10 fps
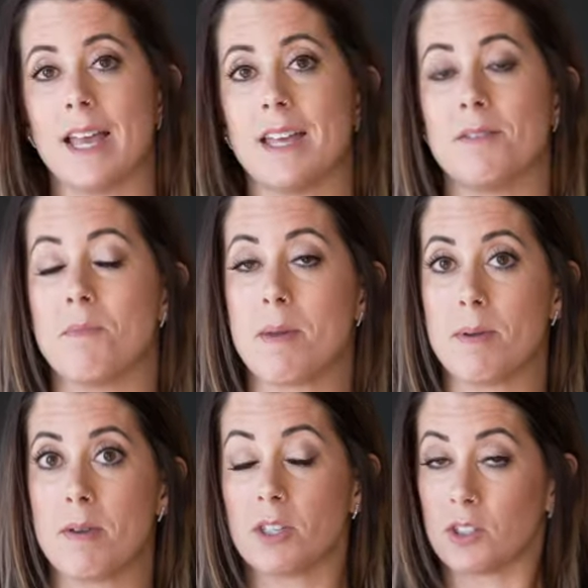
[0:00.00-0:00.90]
and
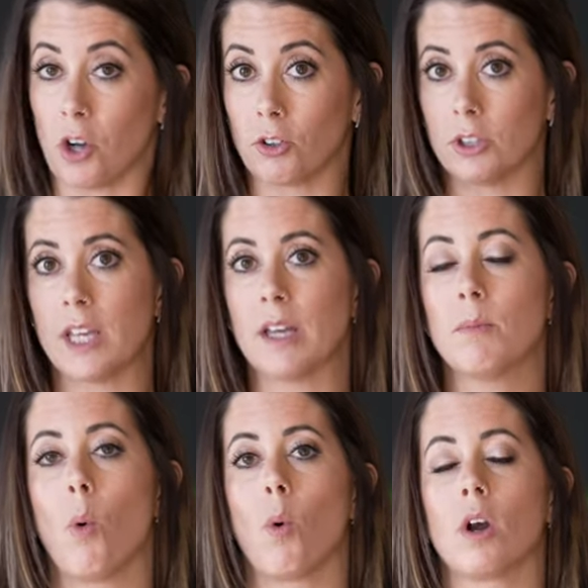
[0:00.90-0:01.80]
maybe startle
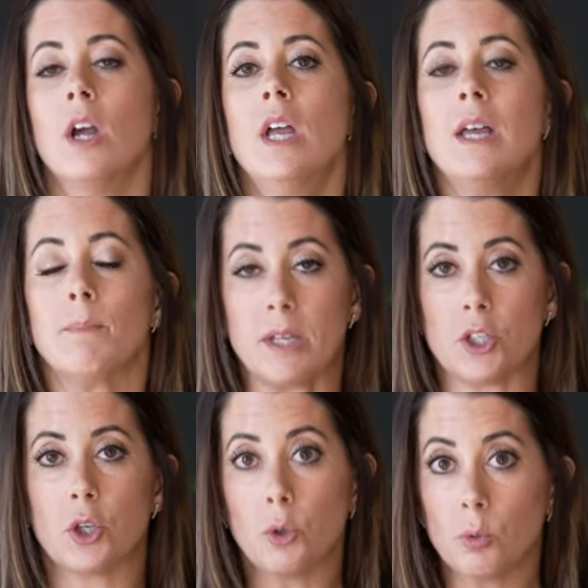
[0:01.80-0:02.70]
him or be
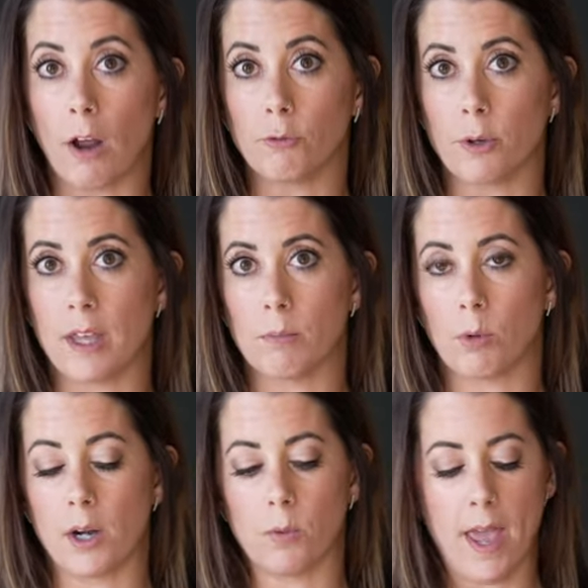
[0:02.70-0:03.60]
too rough with him
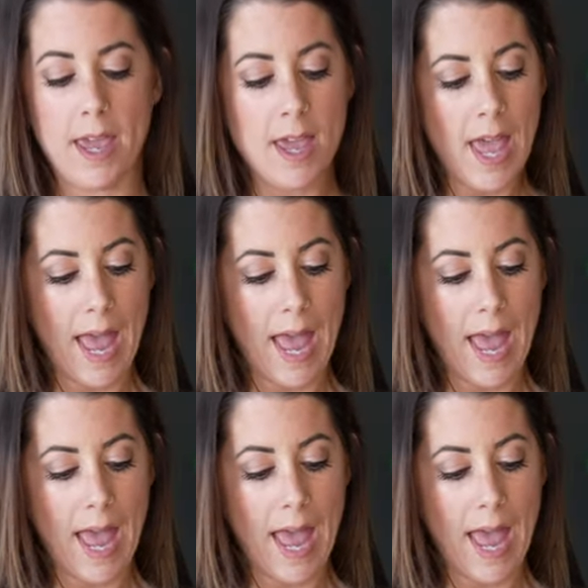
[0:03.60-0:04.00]
right away.